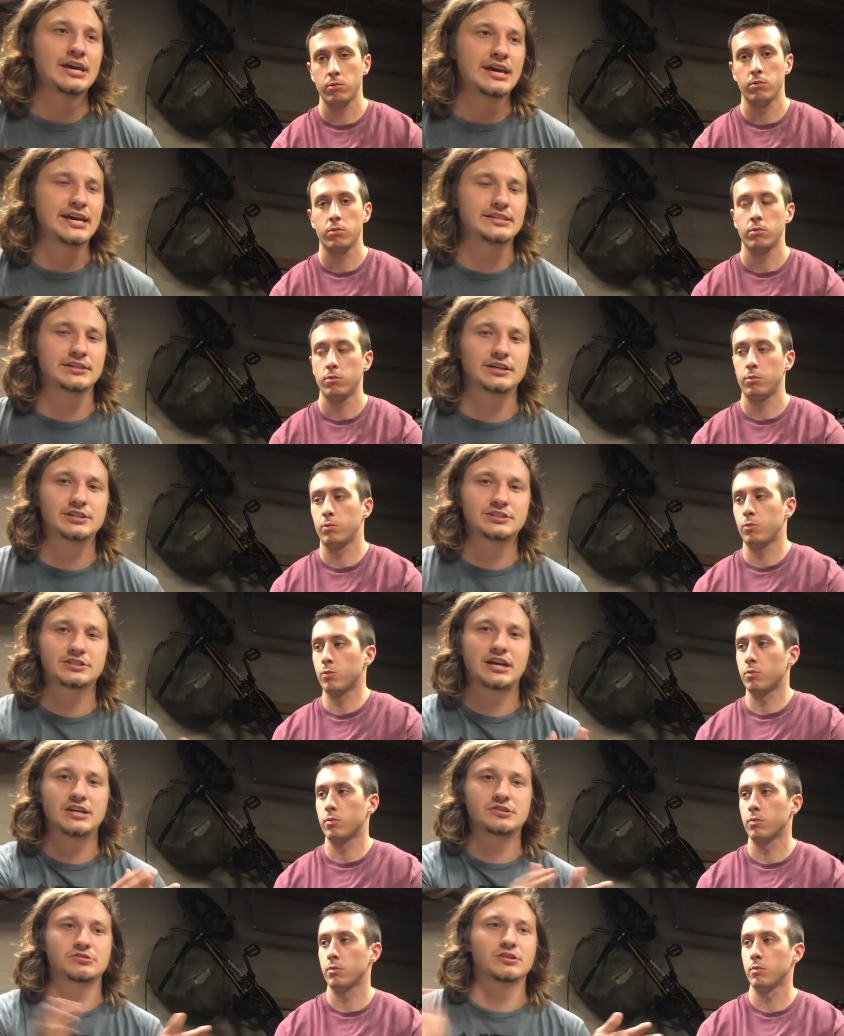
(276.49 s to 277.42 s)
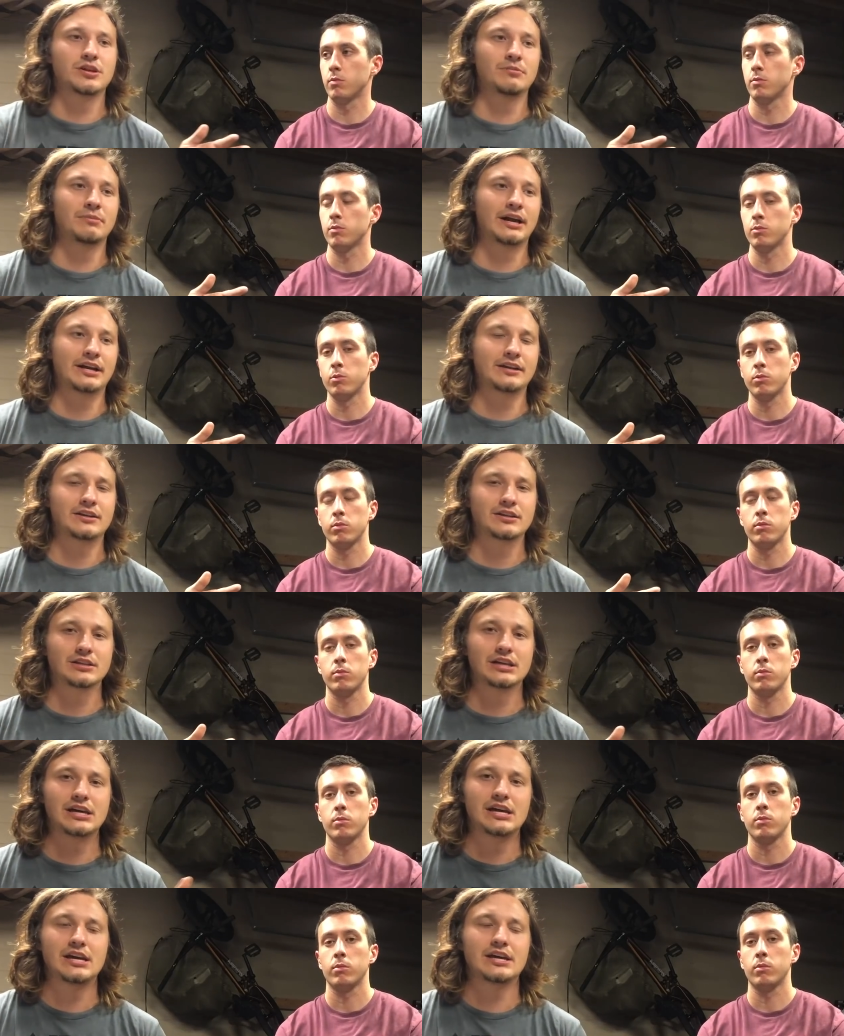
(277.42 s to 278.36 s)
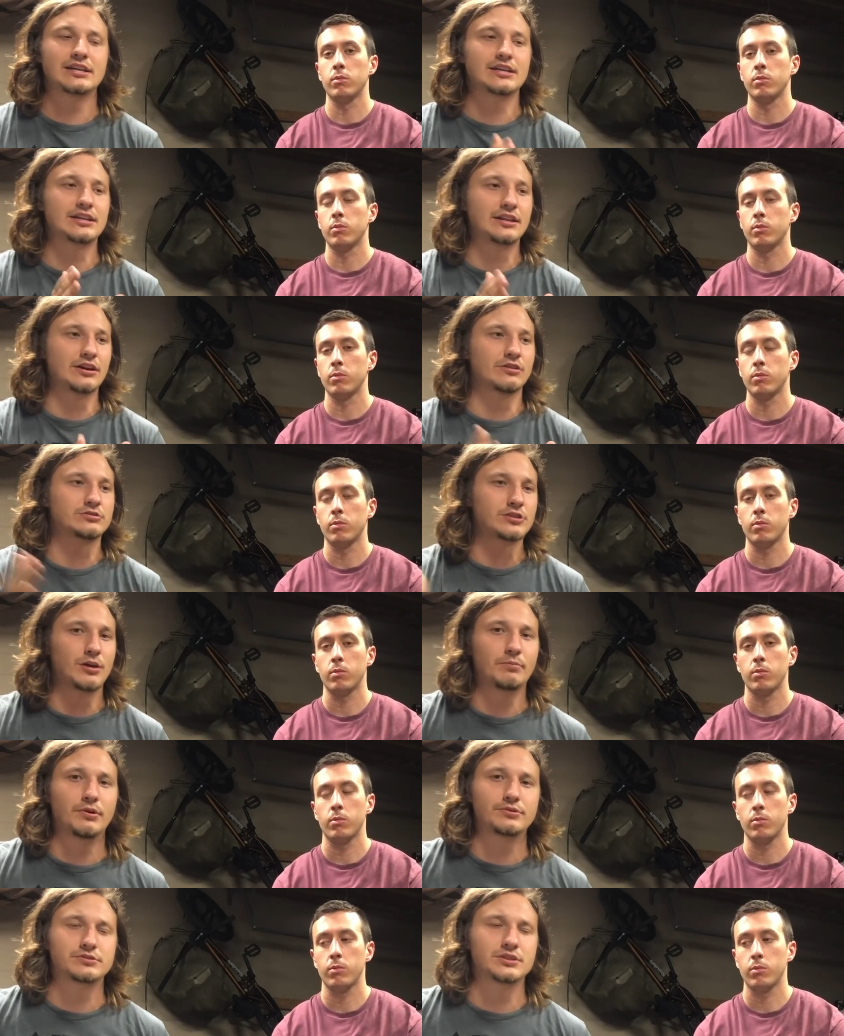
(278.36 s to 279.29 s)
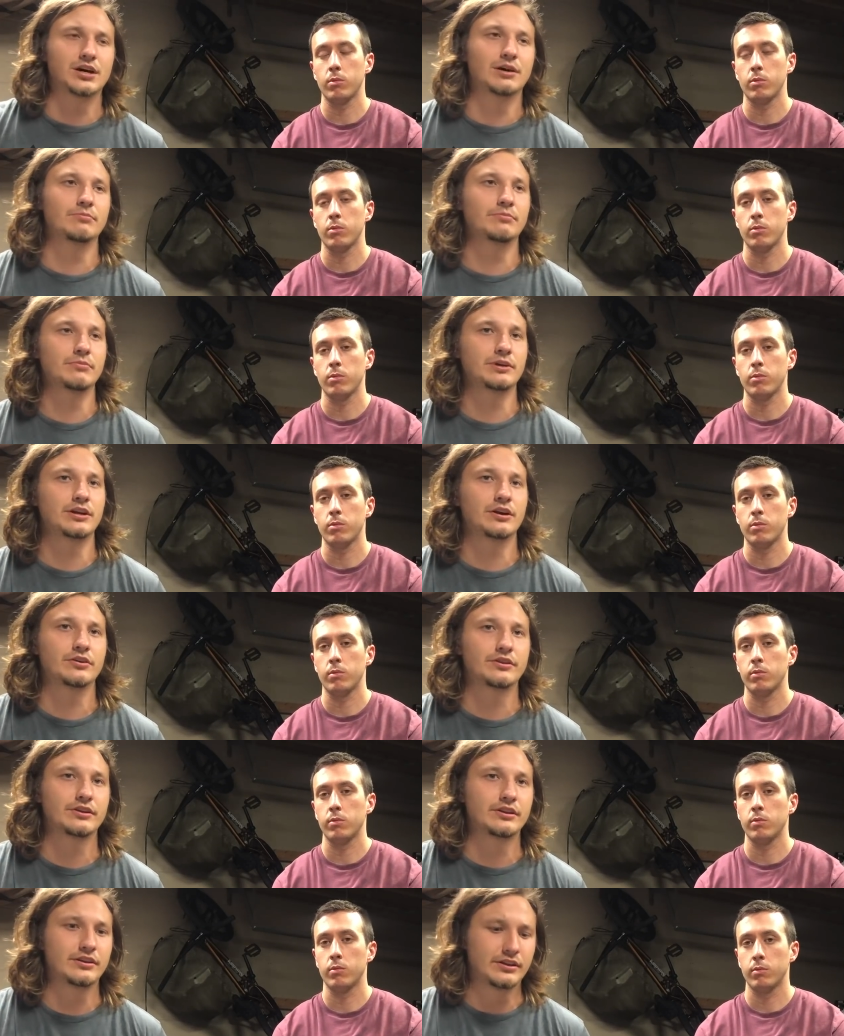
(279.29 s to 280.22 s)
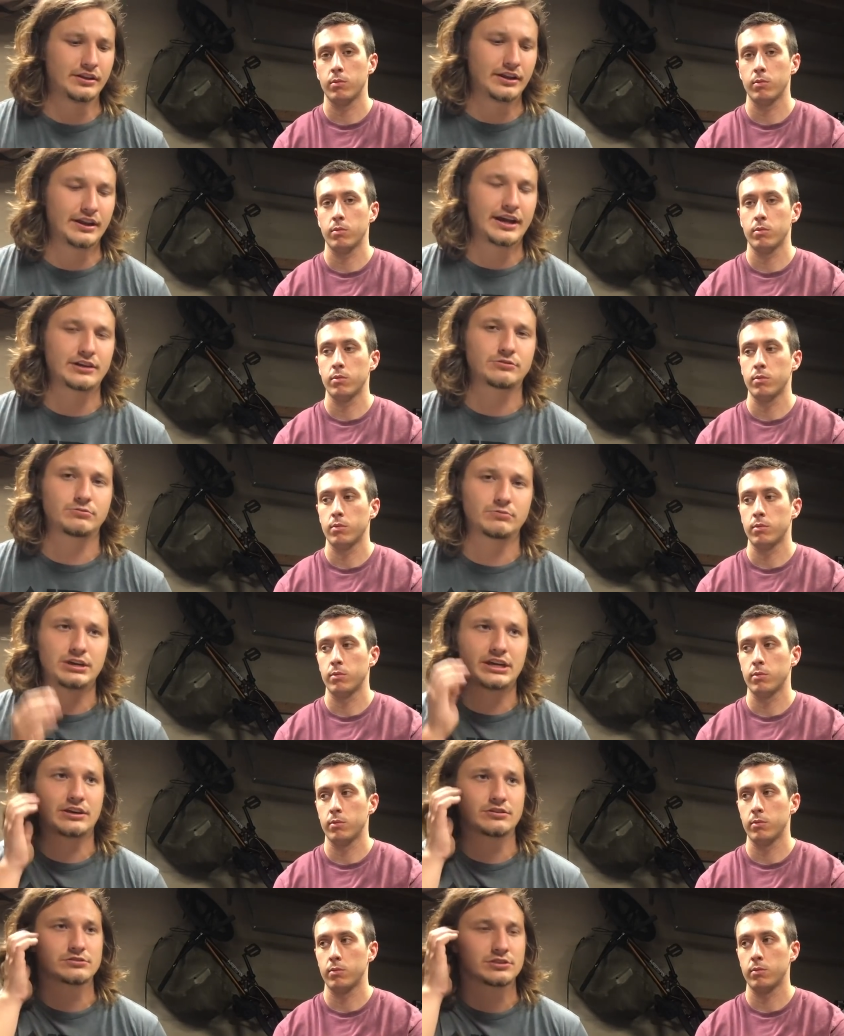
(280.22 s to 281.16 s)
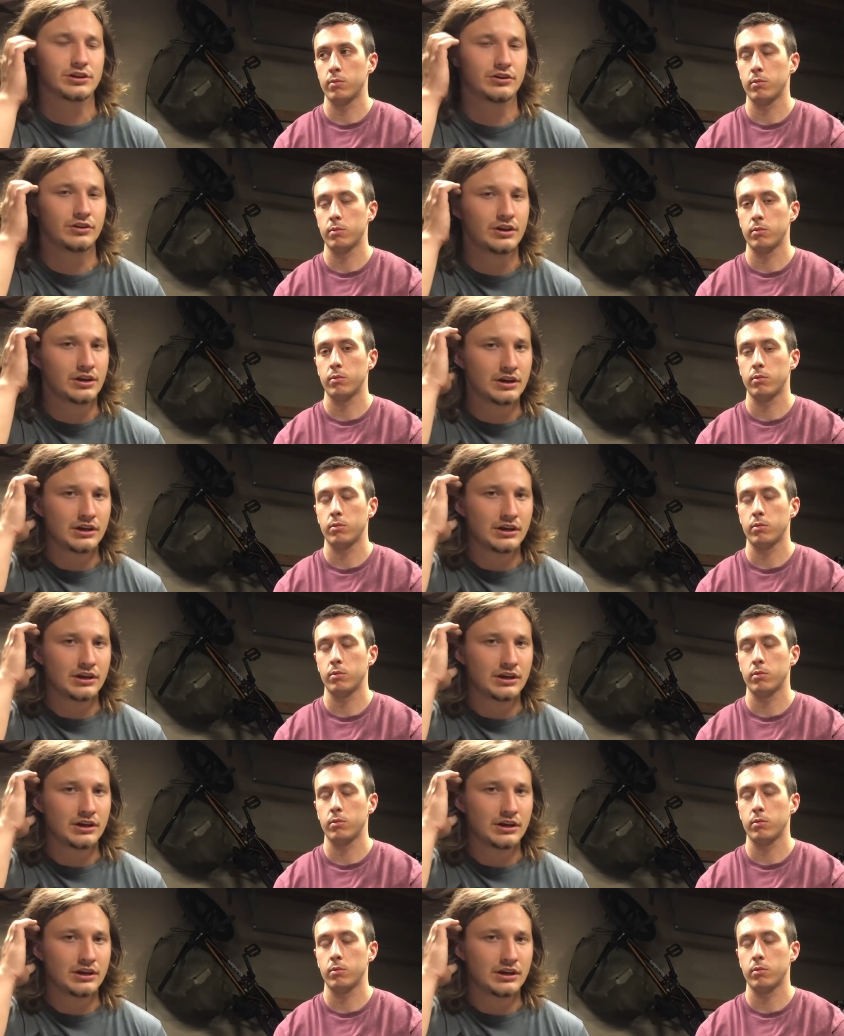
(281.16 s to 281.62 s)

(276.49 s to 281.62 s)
Speaker 1: He's going to schedule them like a delay, and then they'll start posting up, you know, the next week or so.